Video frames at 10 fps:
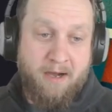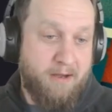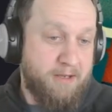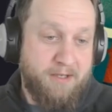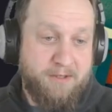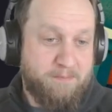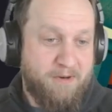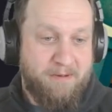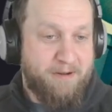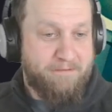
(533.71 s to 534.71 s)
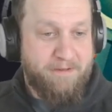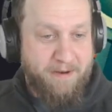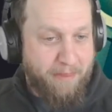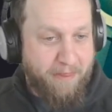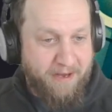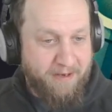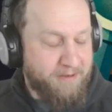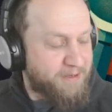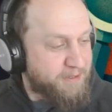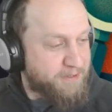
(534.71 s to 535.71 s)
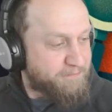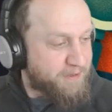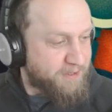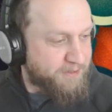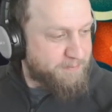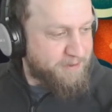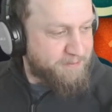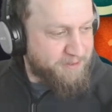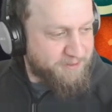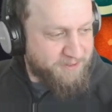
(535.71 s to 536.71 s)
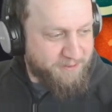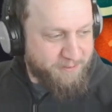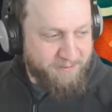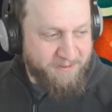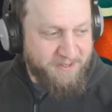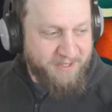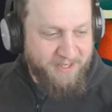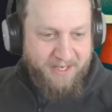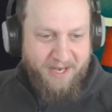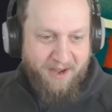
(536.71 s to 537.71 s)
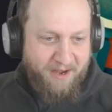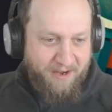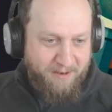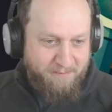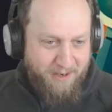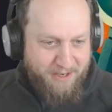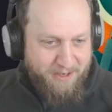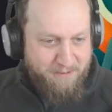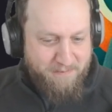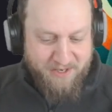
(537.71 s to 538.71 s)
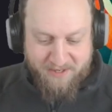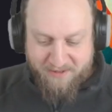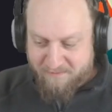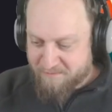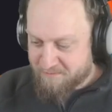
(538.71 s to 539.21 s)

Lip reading: It is probably a fun thing. It's a fun experiment, so I don't mean